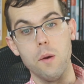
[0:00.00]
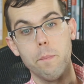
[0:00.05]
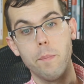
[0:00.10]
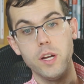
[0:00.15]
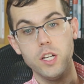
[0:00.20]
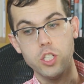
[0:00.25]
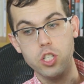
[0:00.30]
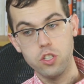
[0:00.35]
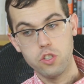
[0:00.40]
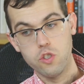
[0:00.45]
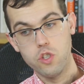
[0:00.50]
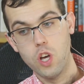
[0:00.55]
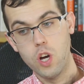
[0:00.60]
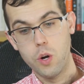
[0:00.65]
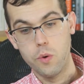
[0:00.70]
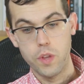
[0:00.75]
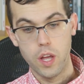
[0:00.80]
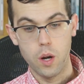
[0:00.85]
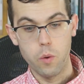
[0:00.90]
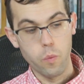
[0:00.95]
But just
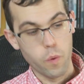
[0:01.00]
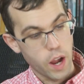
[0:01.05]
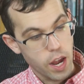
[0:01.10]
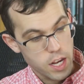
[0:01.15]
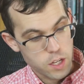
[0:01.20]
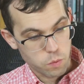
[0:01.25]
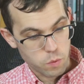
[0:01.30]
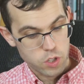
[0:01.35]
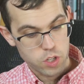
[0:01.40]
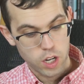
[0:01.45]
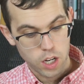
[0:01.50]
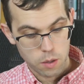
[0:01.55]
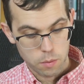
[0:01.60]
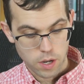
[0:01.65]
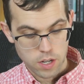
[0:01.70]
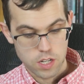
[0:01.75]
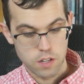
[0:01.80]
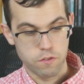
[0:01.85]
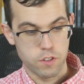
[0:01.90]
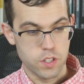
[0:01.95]
know that as we talk
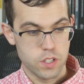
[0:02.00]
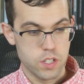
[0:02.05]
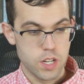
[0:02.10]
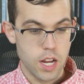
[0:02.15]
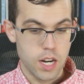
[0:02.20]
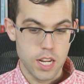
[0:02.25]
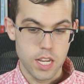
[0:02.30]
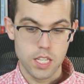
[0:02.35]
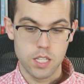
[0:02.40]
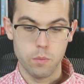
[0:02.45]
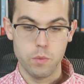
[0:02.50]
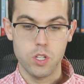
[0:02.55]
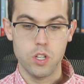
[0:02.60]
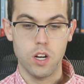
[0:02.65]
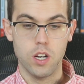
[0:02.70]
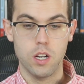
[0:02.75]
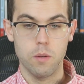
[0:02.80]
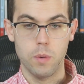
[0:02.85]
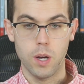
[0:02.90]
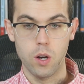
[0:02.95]
about different studies and we
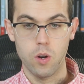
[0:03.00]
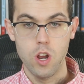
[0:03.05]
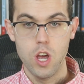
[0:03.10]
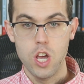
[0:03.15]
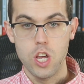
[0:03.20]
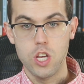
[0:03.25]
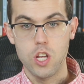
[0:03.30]
talk about,